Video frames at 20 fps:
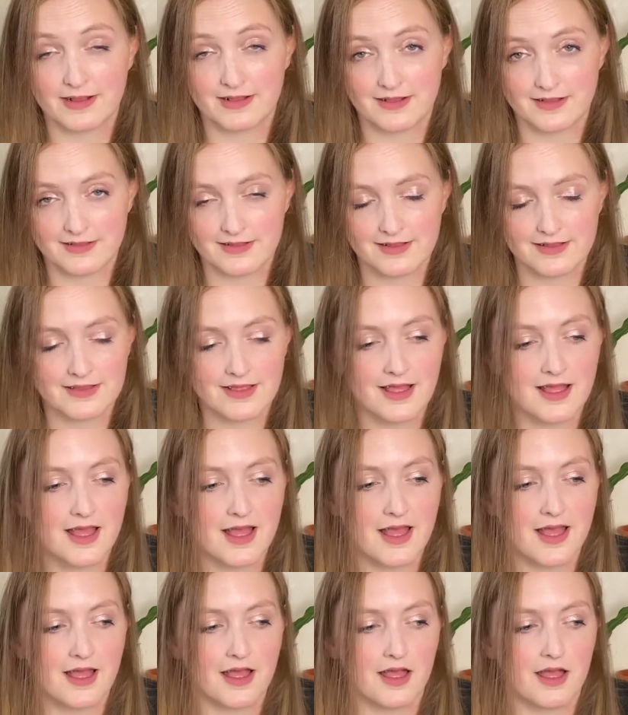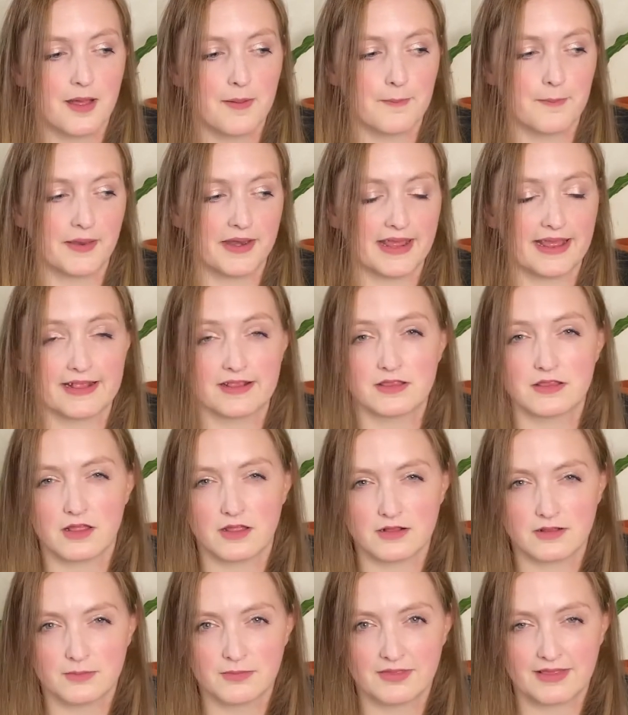scissors, but it is
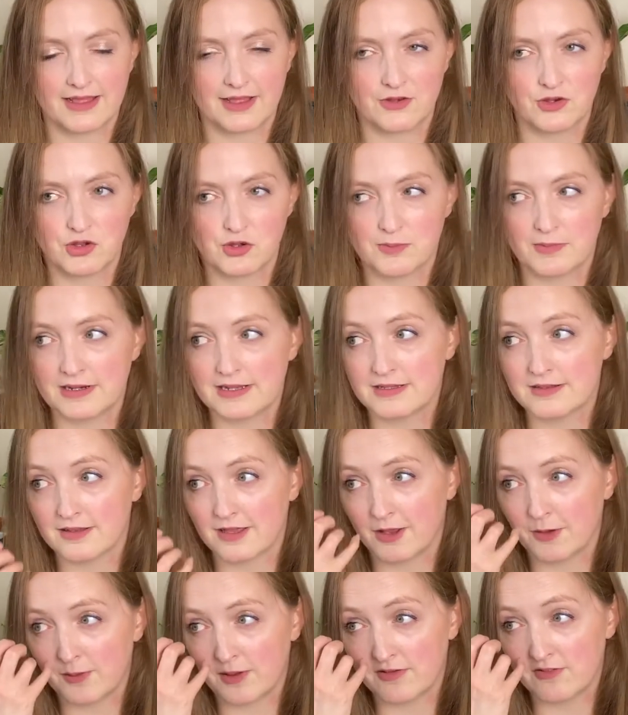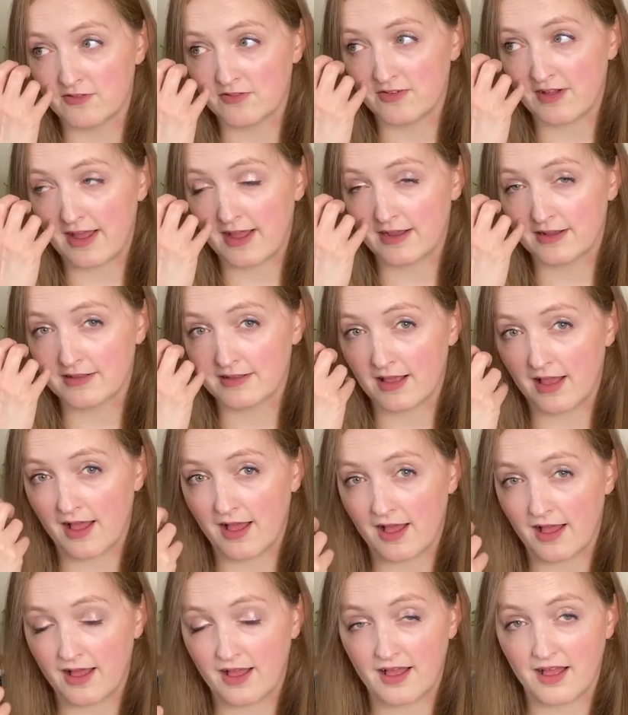not something I normally do. In fact,
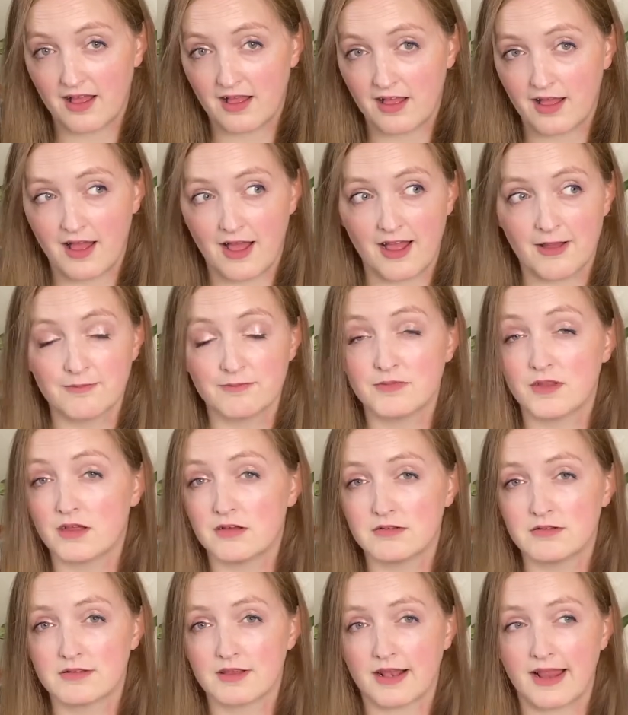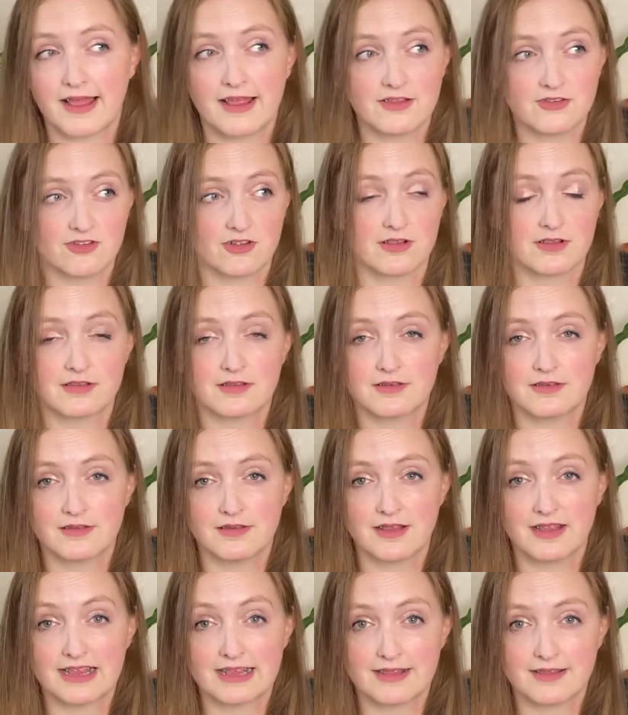I'm known to like just
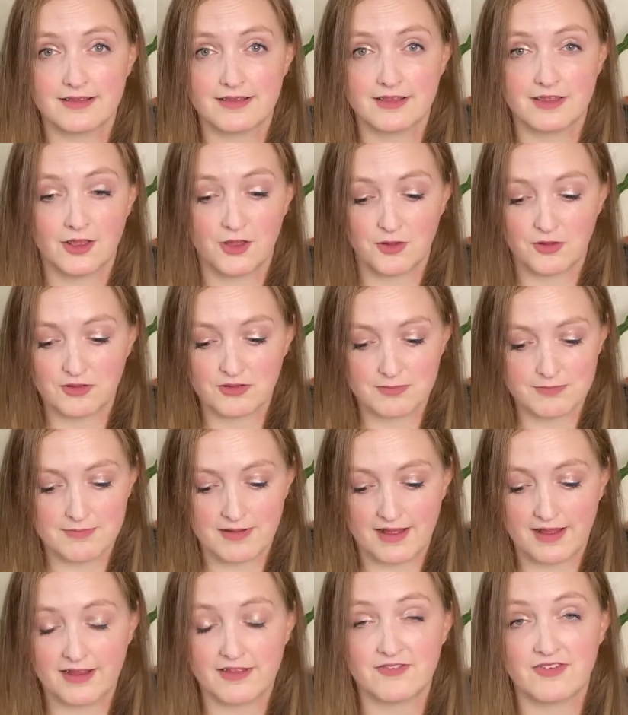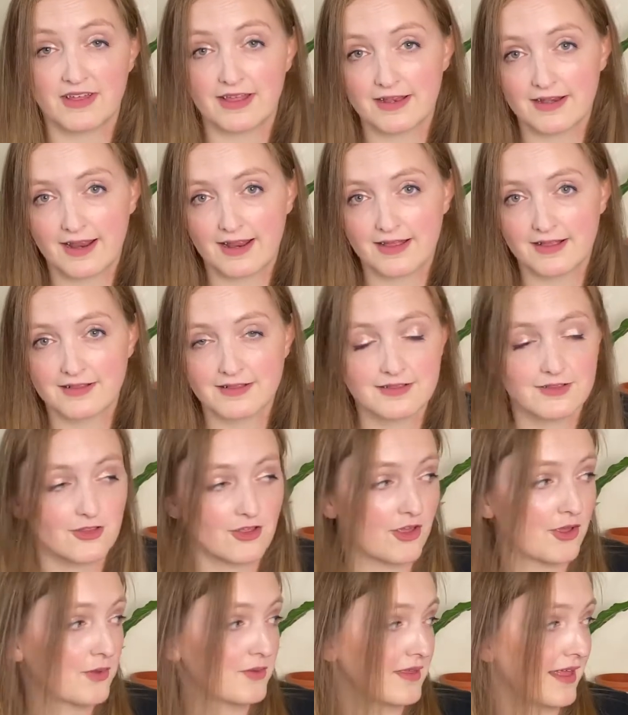use my fingernail
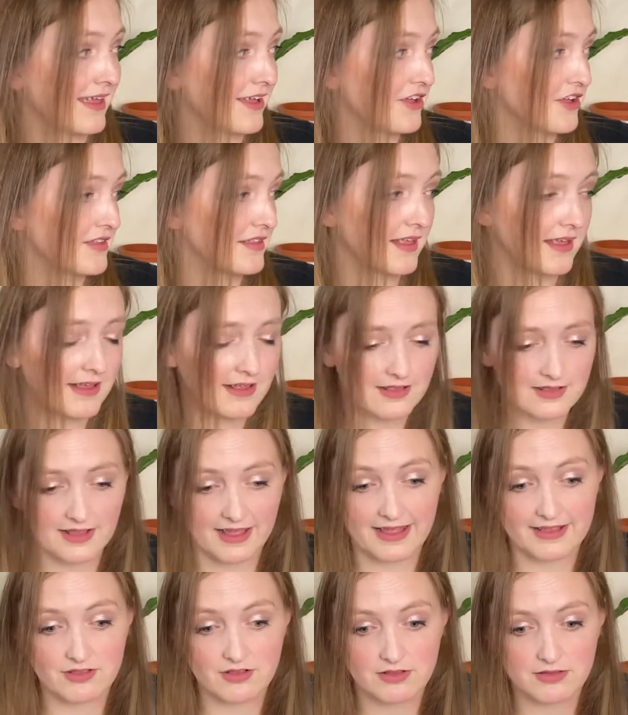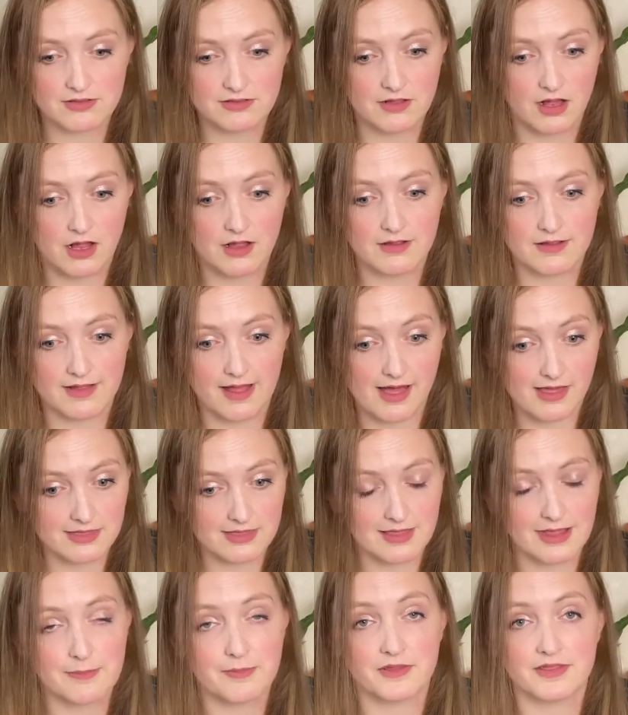to take cuttings. It's not
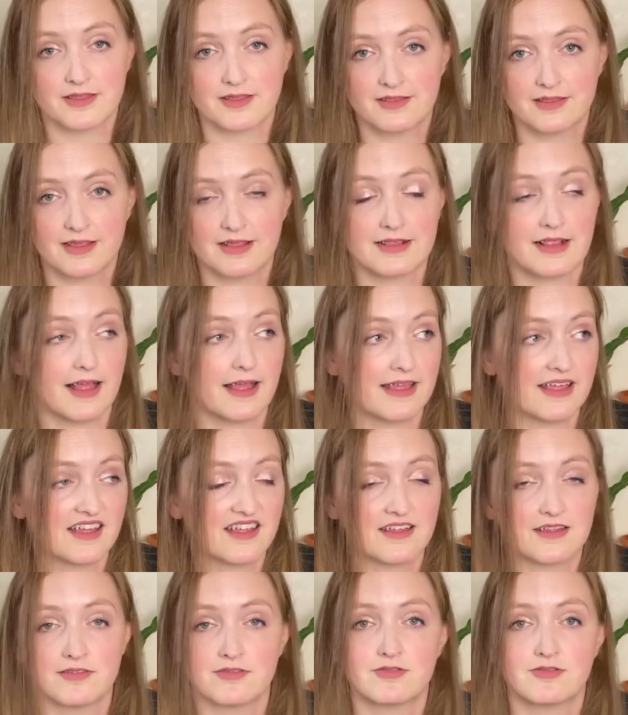healthy, but this is like